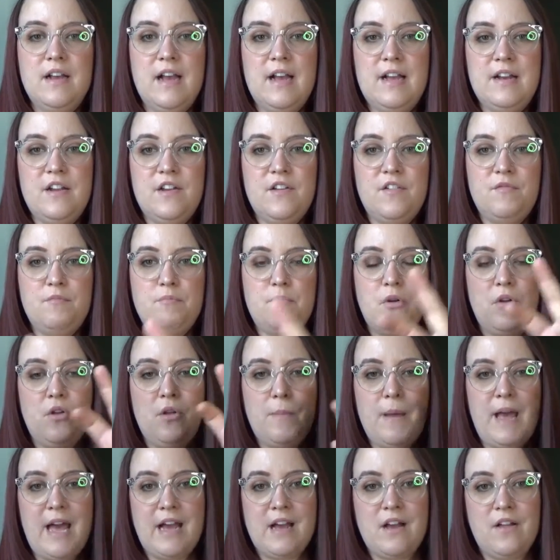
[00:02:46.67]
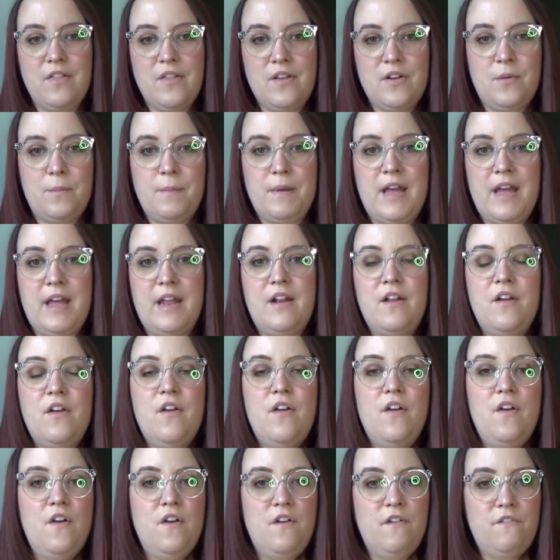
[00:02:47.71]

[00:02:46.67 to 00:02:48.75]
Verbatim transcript: kind of pull back a little bit,